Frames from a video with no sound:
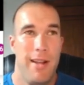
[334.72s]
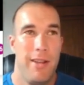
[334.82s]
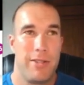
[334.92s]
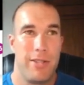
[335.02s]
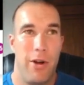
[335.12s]

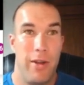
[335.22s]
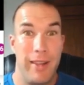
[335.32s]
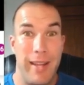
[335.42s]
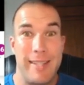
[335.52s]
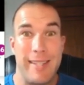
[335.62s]
So
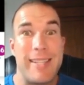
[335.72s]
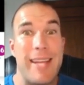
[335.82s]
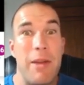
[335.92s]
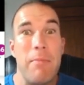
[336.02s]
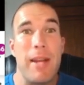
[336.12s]
less than
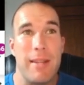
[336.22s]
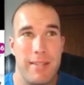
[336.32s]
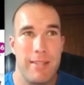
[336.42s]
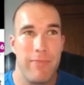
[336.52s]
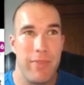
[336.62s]
10
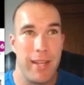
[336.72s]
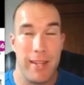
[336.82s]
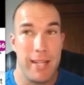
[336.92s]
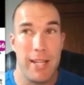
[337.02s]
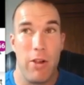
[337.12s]
minutes, like
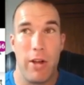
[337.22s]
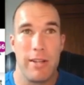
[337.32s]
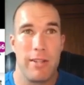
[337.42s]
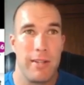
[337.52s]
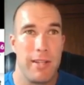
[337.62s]
that's how long
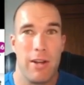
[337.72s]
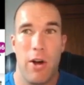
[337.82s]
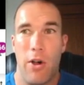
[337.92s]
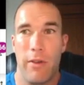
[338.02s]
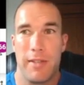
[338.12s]
it took to get
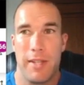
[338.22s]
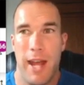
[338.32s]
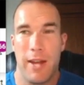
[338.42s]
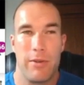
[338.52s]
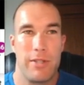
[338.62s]
all of this
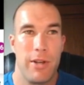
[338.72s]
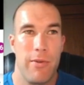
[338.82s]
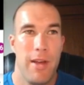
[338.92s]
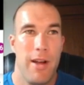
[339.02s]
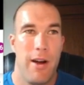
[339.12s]
handled.
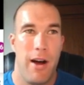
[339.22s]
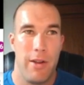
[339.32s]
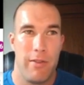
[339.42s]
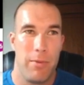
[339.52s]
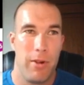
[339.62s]
So on
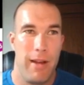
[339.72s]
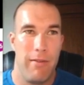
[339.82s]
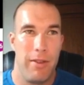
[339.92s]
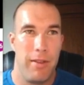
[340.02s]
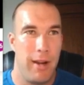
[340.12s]
November
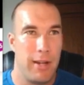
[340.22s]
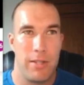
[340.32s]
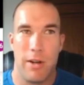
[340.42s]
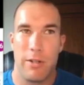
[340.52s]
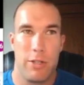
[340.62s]
11th, I
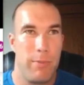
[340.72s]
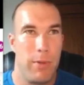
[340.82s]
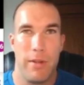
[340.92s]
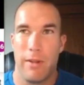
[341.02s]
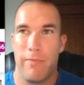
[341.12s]
started
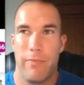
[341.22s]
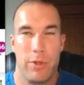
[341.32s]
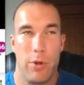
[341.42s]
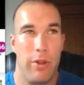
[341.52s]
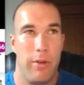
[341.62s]
disputing.
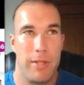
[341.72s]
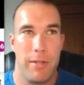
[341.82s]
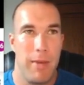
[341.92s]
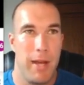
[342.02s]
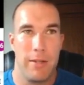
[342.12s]
Told them, I
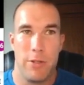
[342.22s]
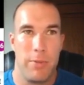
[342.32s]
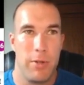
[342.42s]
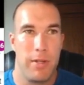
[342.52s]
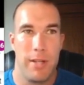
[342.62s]
said, man,
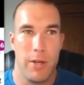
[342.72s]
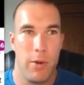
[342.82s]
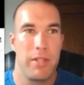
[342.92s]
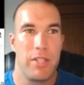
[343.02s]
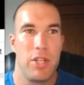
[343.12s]
dispute these. I
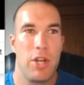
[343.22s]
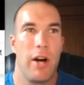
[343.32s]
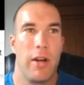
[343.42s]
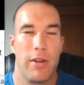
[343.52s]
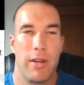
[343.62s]
want these
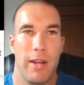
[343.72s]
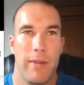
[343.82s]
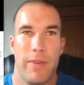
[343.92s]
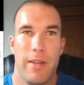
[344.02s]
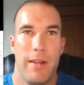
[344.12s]
gone,
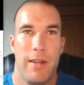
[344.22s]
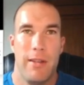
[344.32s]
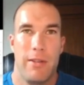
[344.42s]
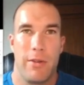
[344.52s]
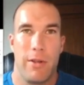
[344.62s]
okay?
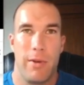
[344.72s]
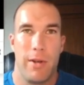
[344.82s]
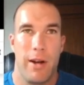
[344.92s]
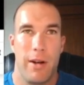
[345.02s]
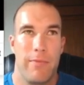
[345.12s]
So there we
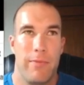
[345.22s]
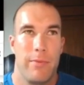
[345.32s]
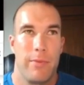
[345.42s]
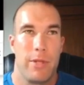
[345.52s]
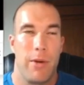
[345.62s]
are.
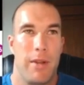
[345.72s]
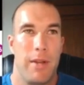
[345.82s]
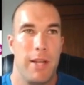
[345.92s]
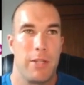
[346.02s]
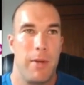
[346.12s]
So
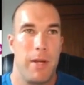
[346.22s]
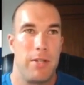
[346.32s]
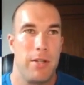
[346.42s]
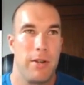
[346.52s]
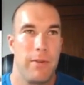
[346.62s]
the next
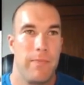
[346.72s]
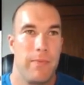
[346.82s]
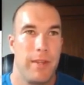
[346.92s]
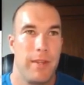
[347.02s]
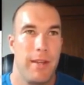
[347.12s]
page here.
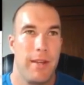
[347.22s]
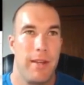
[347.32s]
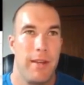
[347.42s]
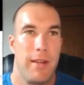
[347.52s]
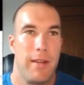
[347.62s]

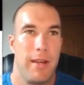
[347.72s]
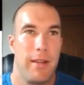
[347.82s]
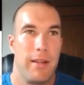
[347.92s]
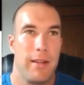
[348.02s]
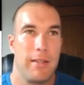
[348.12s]

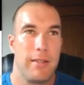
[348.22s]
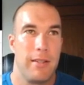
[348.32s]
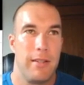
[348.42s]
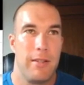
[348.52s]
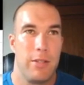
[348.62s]
And look at it.
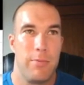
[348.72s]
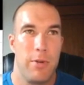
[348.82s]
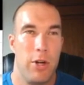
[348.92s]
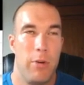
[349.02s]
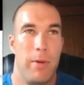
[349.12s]
See,
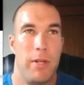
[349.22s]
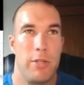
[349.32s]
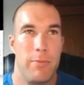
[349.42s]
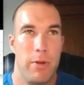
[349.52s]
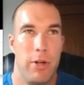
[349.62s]
dispute open,
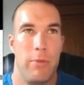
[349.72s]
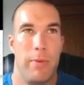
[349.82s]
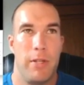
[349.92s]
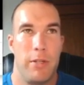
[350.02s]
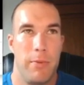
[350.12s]
dispute
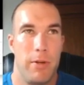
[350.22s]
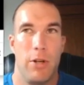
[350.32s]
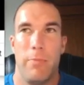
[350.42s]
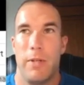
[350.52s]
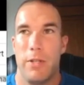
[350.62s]
open, dispute
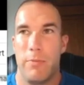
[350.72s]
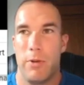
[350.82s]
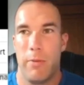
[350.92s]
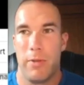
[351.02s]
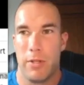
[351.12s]
open,
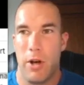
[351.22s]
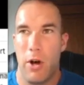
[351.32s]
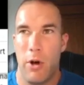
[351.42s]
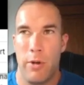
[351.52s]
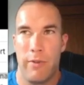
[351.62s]
dispute open. It's
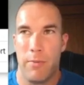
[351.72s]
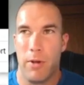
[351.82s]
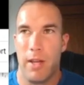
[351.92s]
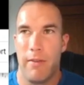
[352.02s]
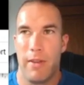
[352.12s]
all
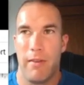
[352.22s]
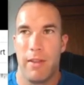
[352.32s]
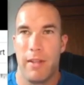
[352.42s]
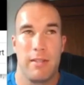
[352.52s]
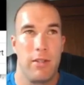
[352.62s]
November 11th.
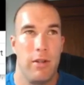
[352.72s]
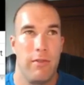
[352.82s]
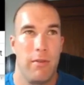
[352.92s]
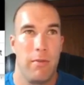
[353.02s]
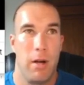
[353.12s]
Everything is still
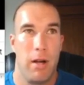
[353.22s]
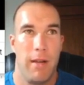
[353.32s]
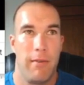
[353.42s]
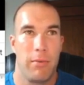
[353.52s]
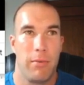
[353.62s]
November
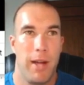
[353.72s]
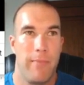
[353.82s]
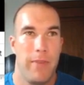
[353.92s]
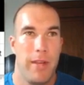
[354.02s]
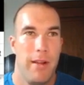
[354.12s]
11th,
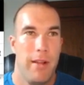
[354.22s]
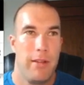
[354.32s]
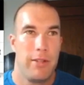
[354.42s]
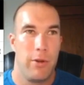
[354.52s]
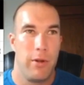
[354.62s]
right?
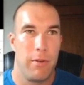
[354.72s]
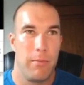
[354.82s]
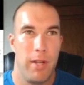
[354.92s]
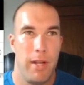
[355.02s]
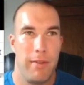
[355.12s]
So
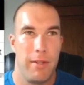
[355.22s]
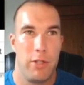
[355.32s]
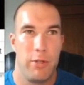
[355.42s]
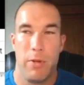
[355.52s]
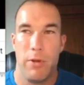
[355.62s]
November 11th,
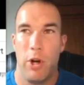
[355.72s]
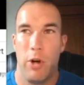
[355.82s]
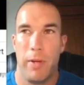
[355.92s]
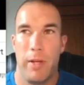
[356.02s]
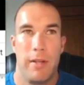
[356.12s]
dispute
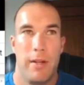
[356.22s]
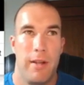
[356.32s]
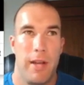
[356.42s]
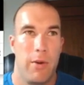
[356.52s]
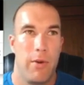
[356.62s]
opened.
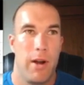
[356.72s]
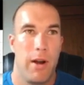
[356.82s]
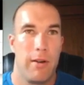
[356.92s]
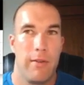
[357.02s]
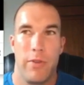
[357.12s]
And here we
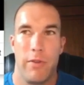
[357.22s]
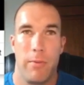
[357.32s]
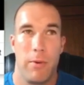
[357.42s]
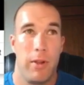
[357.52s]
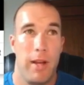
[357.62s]
are,
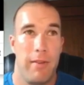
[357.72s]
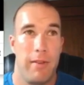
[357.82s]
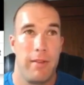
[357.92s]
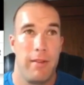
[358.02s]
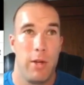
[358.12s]
November
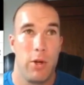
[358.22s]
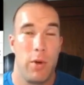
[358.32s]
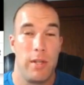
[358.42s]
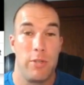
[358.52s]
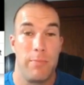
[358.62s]
11th,
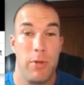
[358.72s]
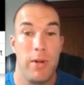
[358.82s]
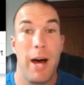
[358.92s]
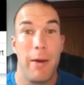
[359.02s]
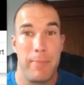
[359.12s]
inquiry
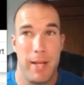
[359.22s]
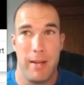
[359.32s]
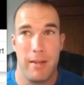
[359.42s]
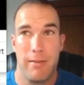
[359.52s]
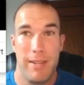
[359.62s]
dispute
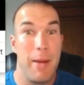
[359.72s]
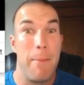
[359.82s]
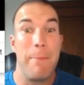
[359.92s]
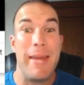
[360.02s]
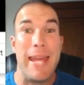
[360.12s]
updated.
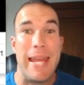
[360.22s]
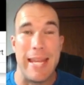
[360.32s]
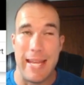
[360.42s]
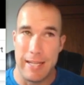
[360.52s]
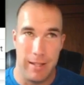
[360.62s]

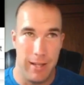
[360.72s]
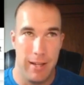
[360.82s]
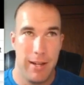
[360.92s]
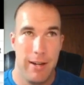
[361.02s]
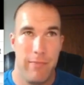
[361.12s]

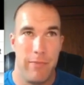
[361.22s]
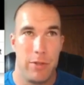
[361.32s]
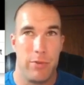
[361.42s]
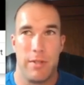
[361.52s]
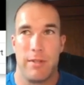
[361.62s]
Immediately,
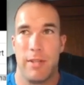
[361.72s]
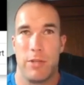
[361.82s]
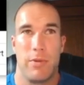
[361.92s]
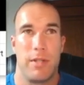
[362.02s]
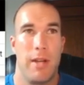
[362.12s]
this
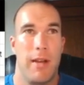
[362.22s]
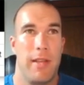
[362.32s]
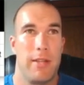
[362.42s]
was done.